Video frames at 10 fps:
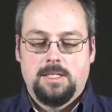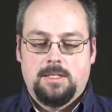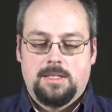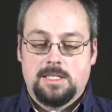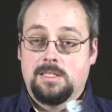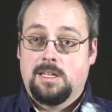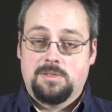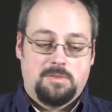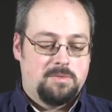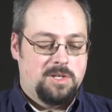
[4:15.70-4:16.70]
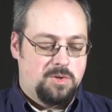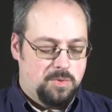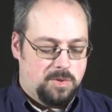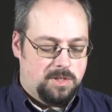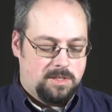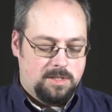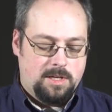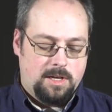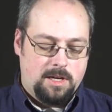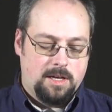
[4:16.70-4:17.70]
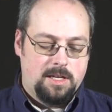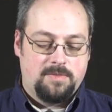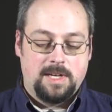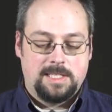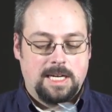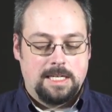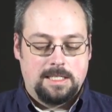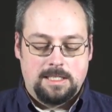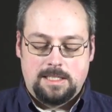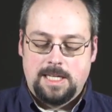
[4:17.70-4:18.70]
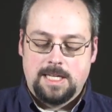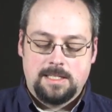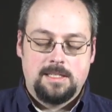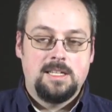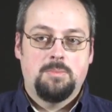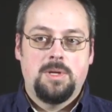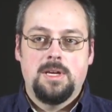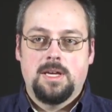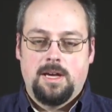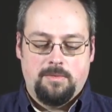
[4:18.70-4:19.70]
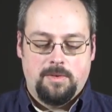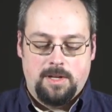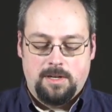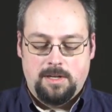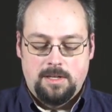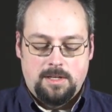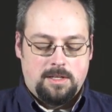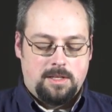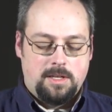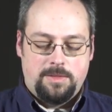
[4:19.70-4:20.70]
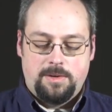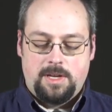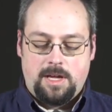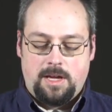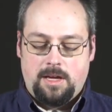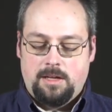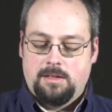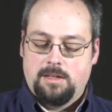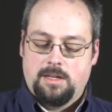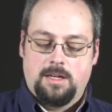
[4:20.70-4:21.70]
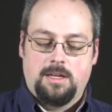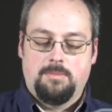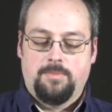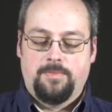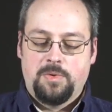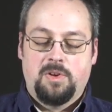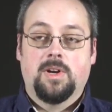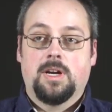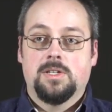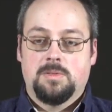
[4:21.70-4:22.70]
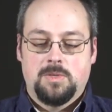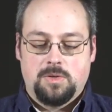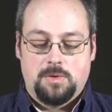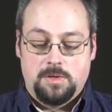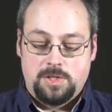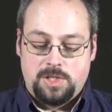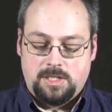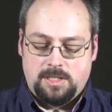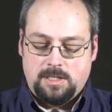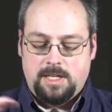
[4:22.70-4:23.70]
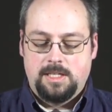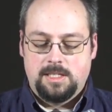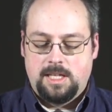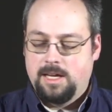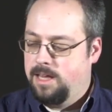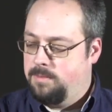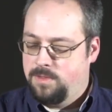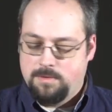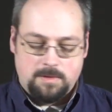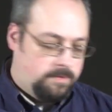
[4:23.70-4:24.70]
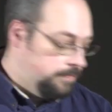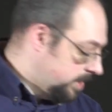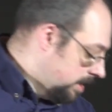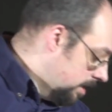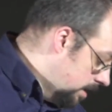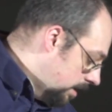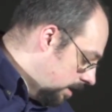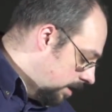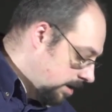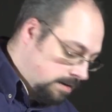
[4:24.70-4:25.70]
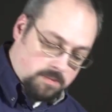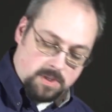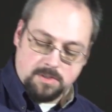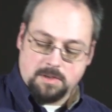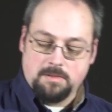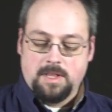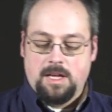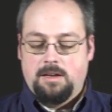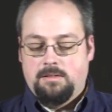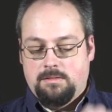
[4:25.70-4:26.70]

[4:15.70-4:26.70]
This is also a really cool device. I got to take a sneak peek at one the other day. One of our customers ordered just the lens and that came through. So get rid of that.